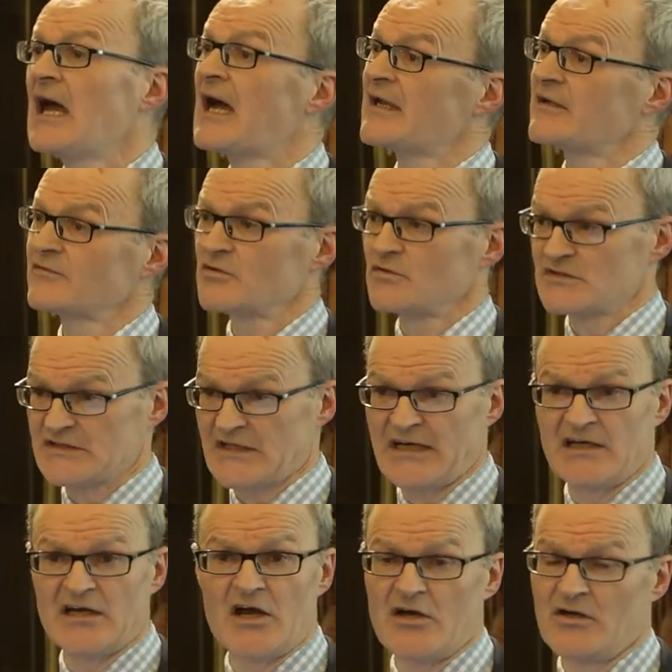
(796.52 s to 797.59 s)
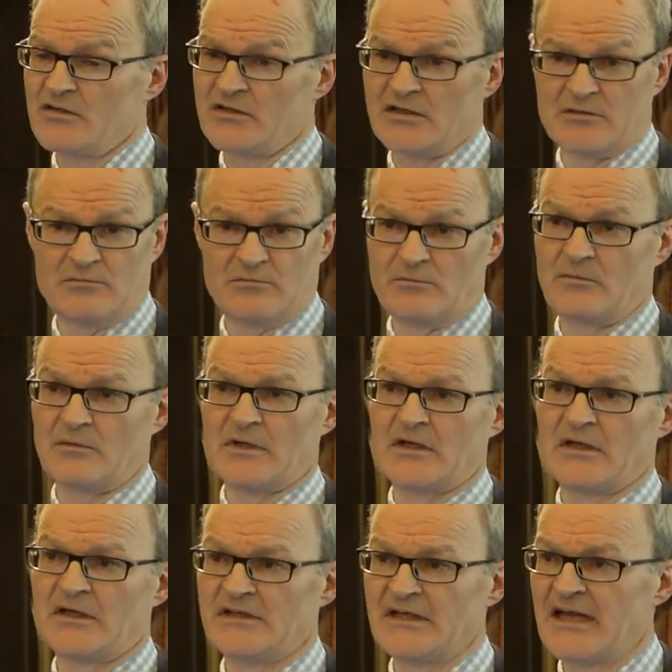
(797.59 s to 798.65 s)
And of course they know that at